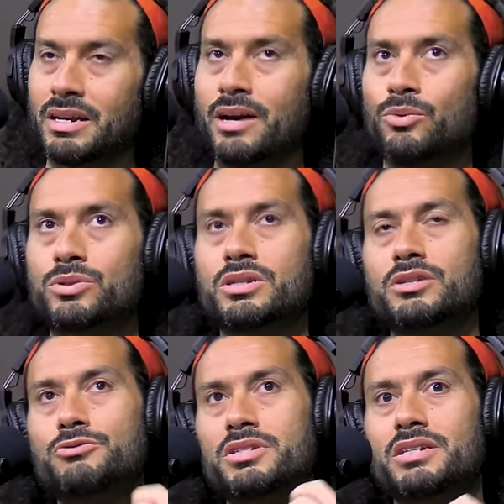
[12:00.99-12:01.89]
Yeah, what's
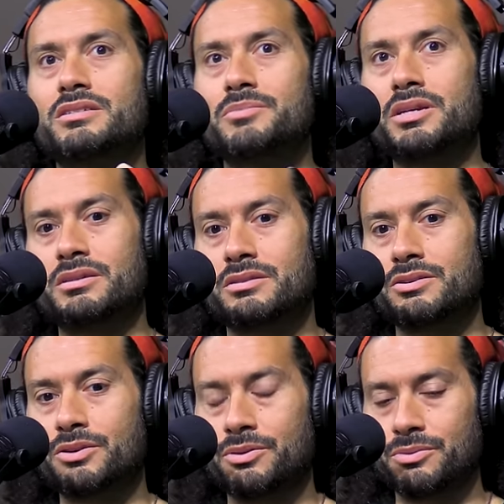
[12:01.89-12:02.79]
interesting to me is,
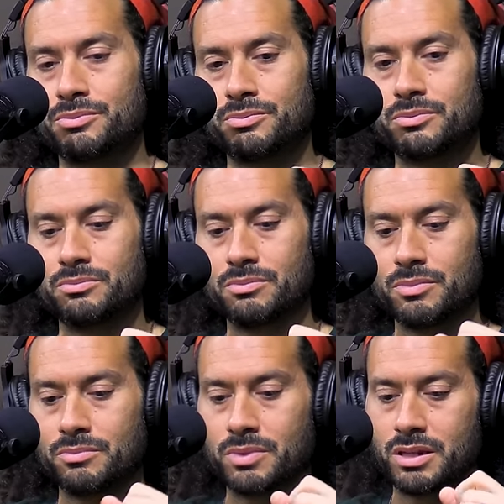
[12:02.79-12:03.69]
you know,
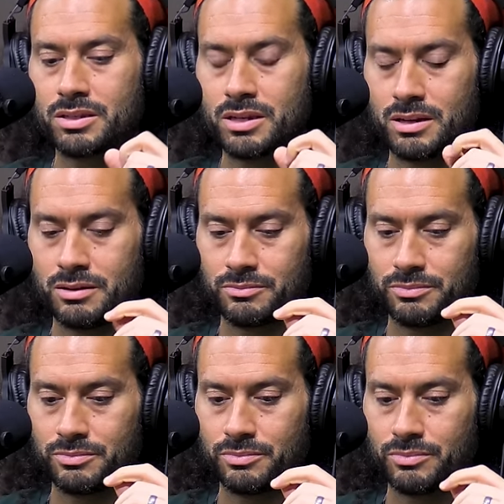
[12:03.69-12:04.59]
it's uh,
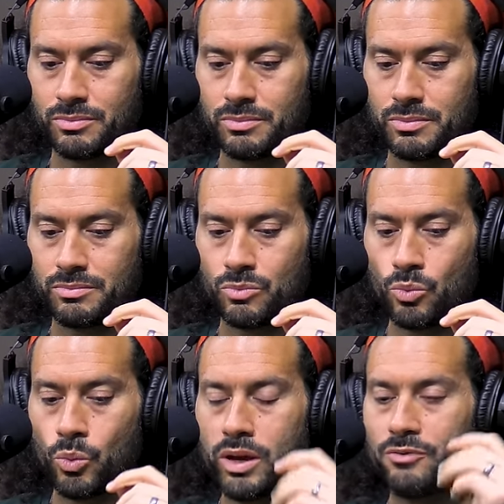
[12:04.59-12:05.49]

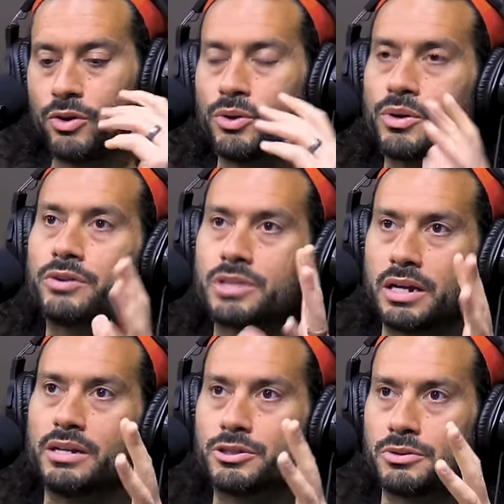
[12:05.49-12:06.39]
if you don't
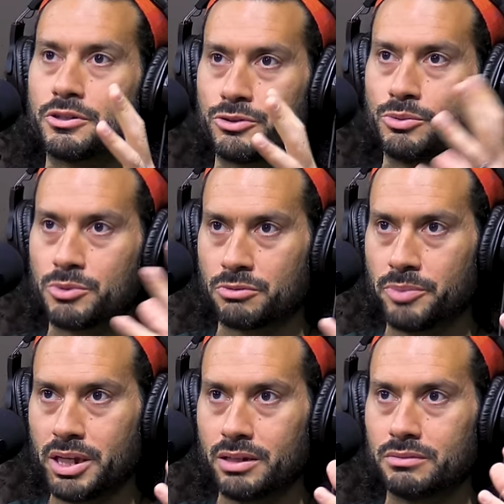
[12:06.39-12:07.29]
understand history, you're doomed to
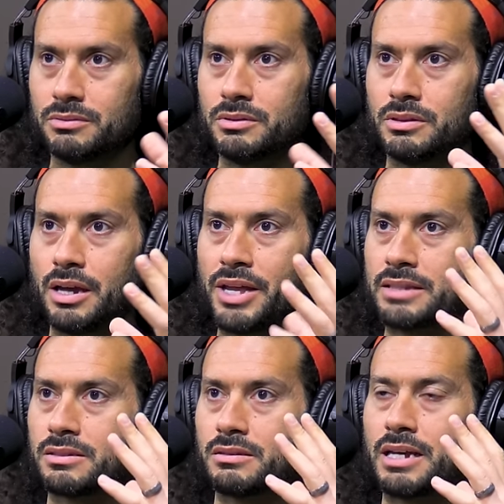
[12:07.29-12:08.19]
repeat it. Yeah. And
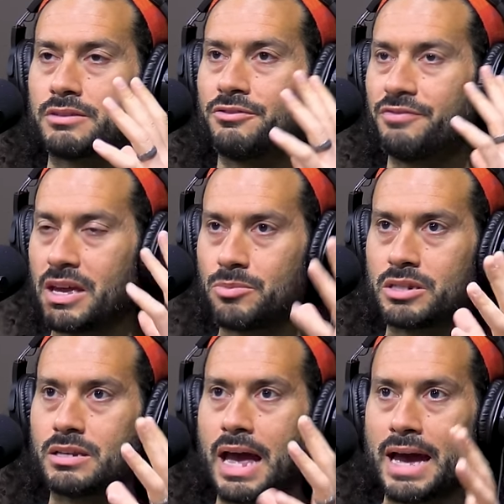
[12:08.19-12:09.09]
that's that's a
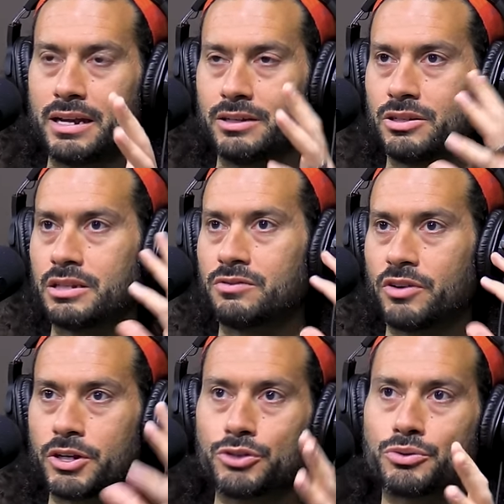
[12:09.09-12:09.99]
famous adage that's
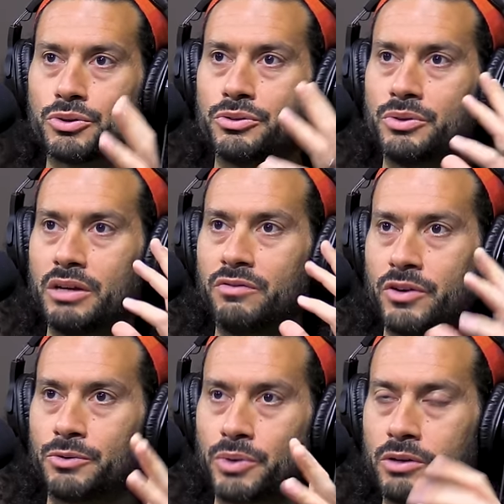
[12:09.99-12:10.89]
very true and
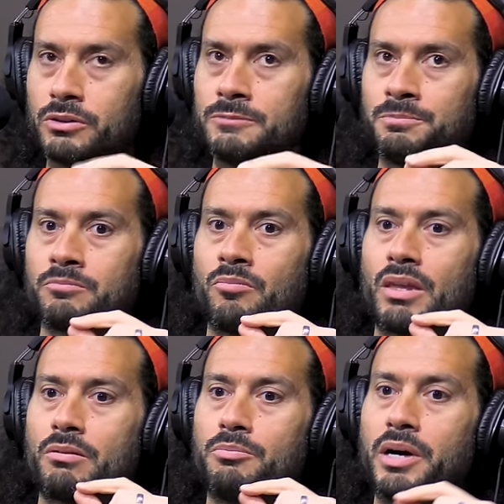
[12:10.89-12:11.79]
very real.
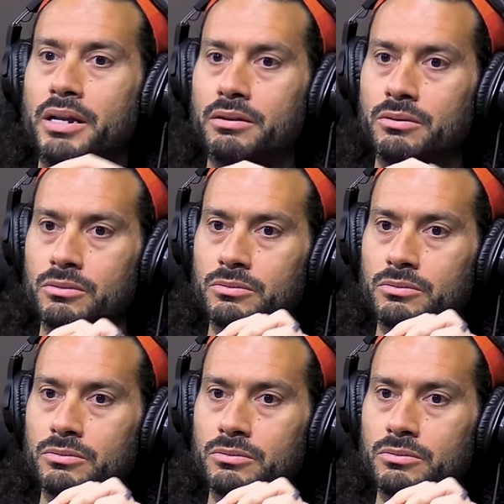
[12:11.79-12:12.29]
But